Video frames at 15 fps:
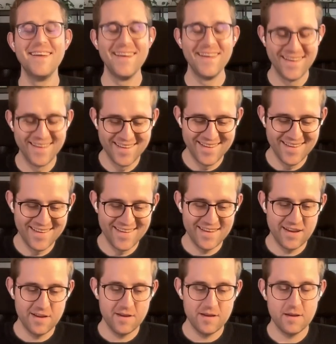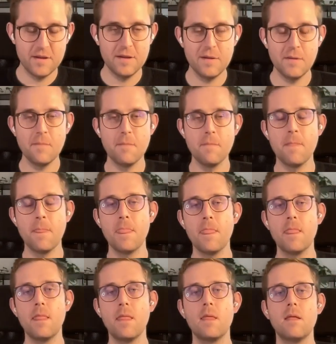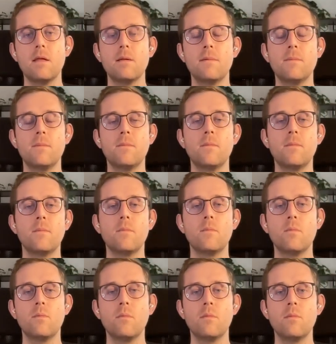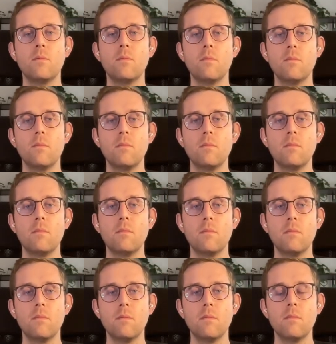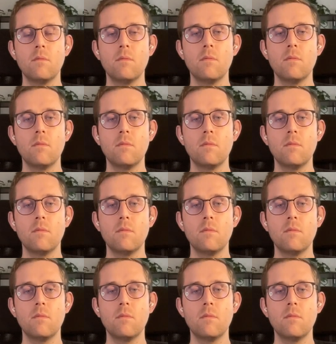[no speech]